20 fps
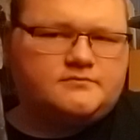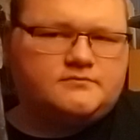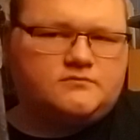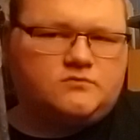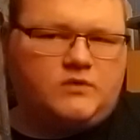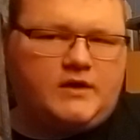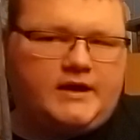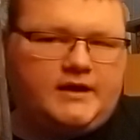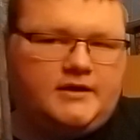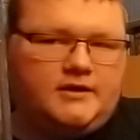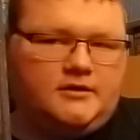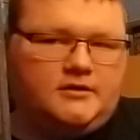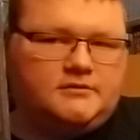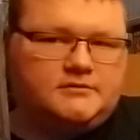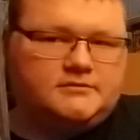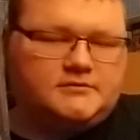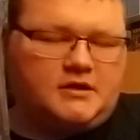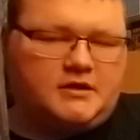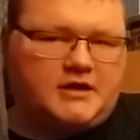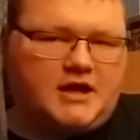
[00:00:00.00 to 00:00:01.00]
where
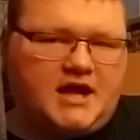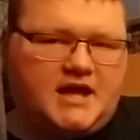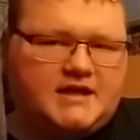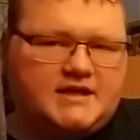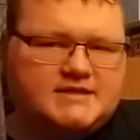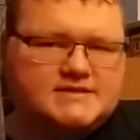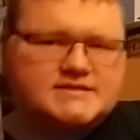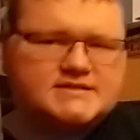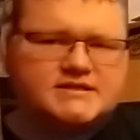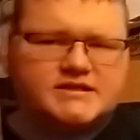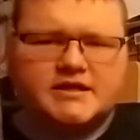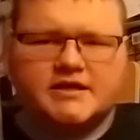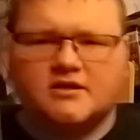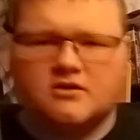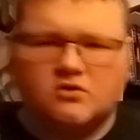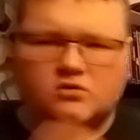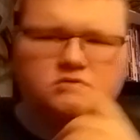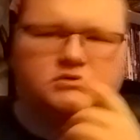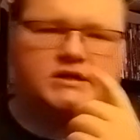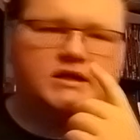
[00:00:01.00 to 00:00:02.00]
a guy gets
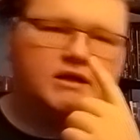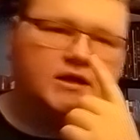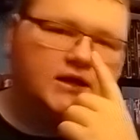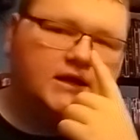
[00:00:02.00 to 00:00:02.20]
killed